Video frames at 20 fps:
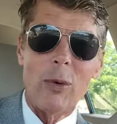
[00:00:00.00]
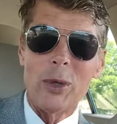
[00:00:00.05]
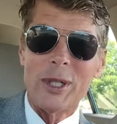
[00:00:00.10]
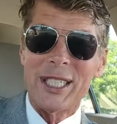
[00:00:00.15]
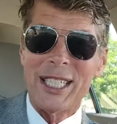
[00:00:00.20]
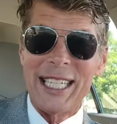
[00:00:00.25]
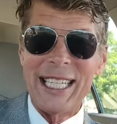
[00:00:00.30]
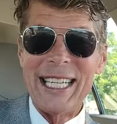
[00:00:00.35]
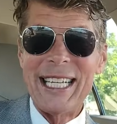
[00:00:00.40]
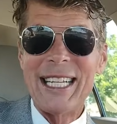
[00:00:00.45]
for
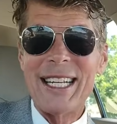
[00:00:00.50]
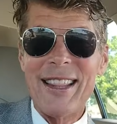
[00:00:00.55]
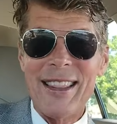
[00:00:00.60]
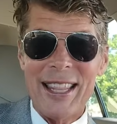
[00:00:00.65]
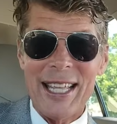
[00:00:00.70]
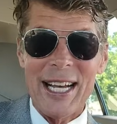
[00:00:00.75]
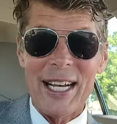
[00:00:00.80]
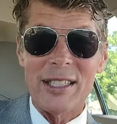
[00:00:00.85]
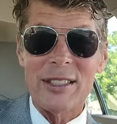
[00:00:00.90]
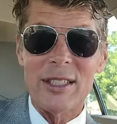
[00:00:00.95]

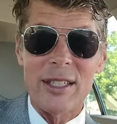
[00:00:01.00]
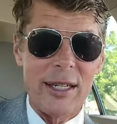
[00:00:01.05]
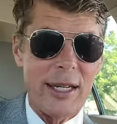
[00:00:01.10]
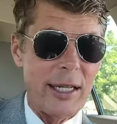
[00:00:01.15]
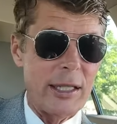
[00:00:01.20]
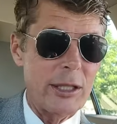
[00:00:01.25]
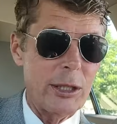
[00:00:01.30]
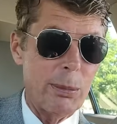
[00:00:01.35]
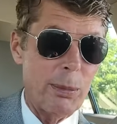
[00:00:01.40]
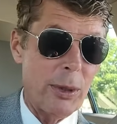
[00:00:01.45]

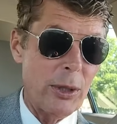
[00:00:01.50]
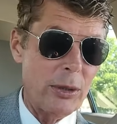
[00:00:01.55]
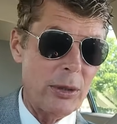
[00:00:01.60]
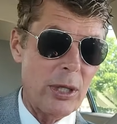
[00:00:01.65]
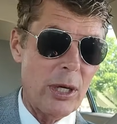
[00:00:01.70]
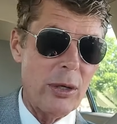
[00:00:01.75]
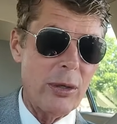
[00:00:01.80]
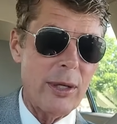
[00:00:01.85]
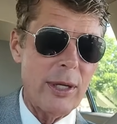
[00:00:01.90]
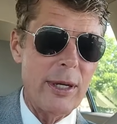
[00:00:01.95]
$10,000 per
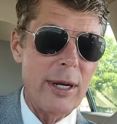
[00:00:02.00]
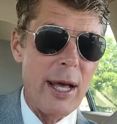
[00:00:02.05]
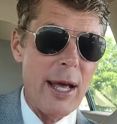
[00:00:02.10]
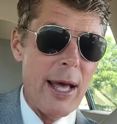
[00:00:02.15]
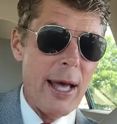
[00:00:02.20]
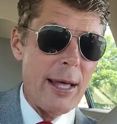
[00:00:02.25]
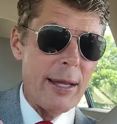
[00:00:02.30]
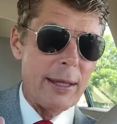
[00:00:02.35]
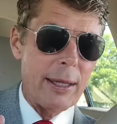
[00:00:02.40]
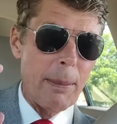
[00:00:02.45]
token.
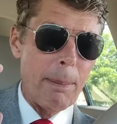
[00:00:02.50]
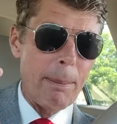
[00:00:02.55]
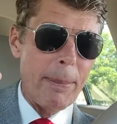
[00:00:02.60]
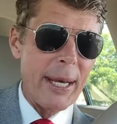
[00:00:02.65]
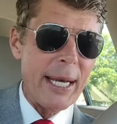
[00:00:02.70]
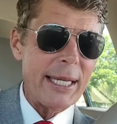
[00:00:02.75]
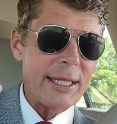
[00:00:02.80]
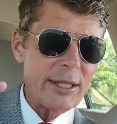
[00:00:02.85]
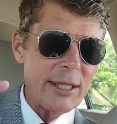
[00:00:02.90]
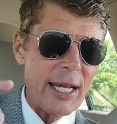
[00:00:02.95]
The
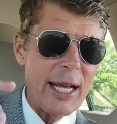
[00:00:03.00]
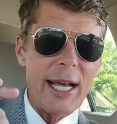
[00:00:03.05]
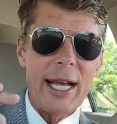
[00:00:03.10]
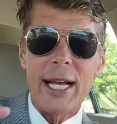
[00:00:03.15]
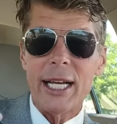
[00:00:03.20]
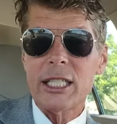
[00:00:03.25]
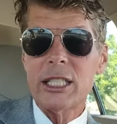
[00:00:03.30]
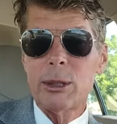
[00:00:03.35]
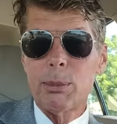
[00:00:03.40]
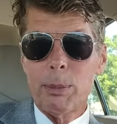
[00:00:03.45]
best
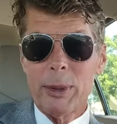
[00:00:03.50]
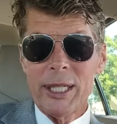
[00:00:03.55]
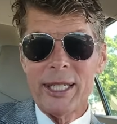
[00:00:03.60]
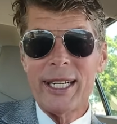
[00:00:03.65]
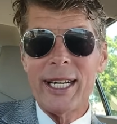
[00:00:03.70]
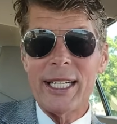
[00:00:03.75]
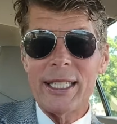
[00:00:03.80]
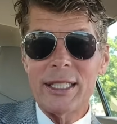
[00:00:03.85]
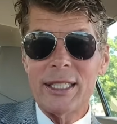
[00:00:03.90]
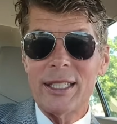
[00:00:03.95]

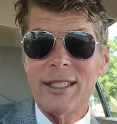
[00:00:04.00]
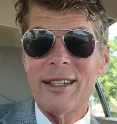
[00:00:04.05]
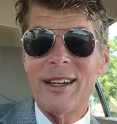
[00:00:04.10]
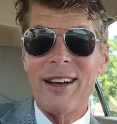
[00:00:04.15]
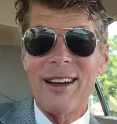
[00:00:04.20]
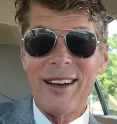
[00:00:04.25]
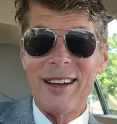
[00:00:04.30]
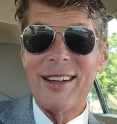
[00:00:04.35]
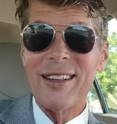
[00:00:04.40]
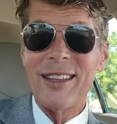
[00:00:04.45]
explanation
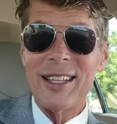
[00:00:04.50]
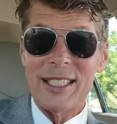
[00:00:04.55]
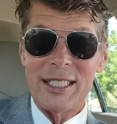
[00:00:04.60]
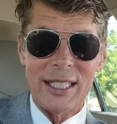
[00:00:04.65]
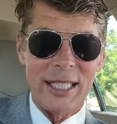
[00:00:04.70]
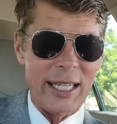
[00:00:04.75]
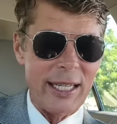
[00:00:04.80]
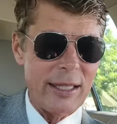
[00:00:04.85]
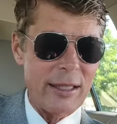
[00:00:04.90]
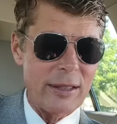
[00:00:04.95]
on the
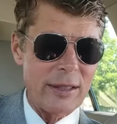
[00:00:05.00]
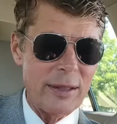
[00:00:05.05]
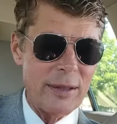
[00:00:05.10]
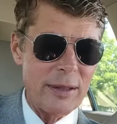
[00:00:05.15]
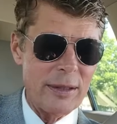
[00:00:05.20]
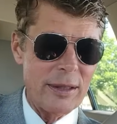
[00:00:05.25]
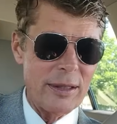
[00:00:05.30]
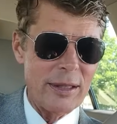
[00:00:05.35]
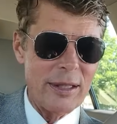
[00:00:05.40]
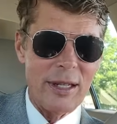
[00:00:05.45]
channel,
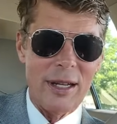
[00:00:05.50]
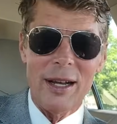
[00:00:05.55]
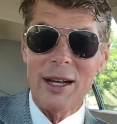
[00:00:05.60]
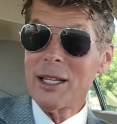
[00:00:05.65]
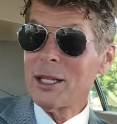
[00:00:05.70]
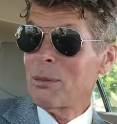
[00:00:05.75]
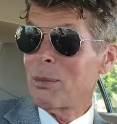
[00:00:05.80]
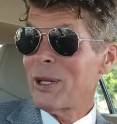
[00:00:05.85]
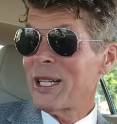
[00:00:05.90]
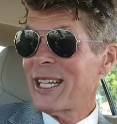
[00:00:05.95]

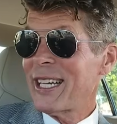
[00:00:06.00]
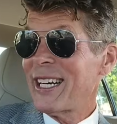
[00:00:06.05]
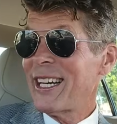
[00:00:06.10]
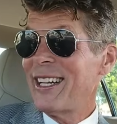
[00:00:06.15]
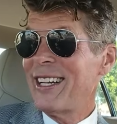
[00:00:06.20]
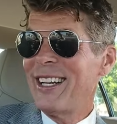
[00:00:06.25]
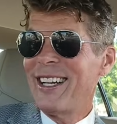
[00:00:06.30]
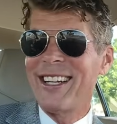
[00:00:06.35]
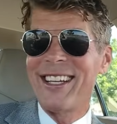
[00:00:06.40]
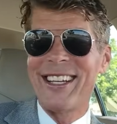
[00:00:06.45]
on the planet,